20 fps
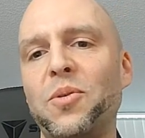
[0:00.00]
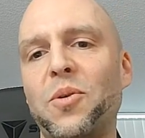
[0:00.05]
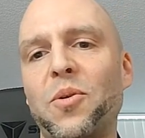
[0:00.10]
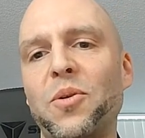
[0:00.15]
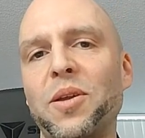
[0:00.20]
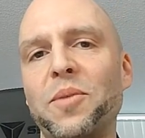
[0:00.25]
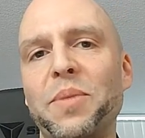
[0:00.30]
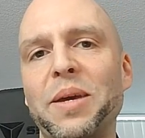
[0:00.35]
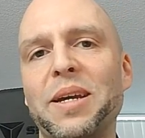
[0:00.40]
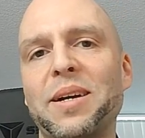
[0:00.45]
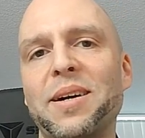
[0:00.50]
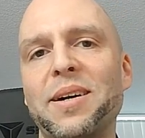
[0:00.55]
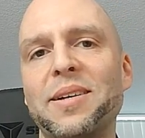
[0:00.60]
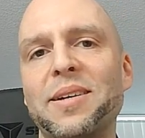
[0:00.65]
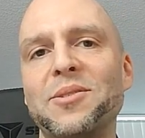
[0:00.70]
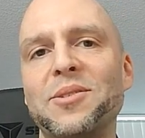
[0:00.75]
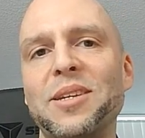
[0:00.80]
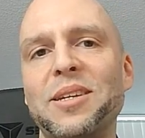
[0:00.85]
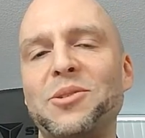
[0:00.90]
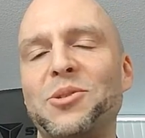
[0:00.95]
only
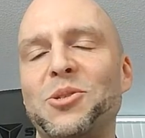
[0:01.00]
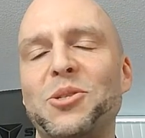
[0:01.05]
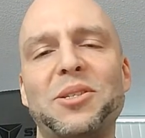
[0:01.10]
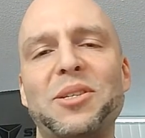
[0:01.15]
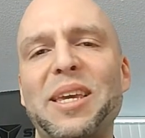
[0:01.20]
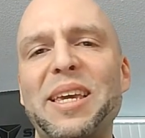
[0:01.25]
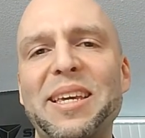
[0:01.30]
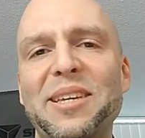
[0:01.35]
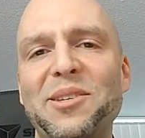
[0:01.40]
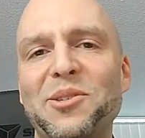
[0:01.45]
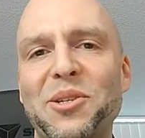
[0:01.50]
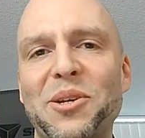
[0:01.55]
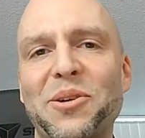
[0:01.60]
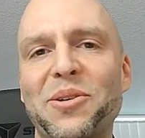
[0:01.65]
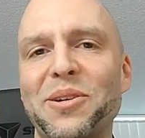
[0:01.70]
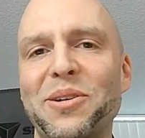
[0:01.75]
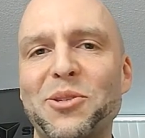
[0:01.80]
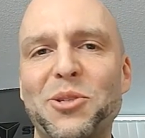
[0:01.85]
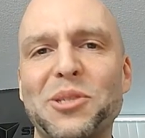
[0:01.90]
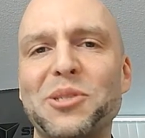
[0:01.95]
because it's just easier
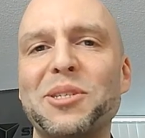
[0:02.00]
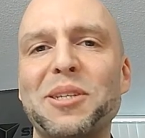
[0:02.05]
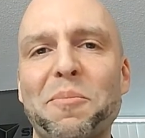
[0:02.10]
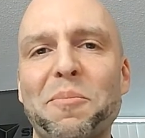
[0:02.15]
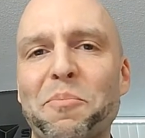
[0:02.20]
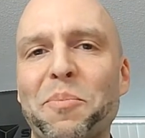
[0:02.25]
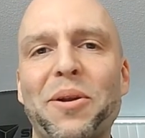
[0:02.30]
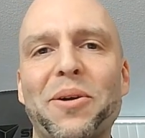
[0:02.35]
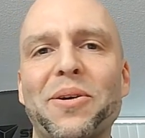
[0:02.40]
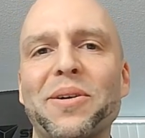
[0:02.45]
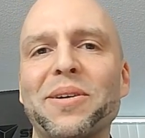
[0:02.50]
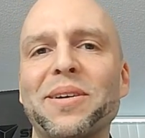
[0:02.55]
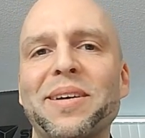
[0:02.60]
and just simpler,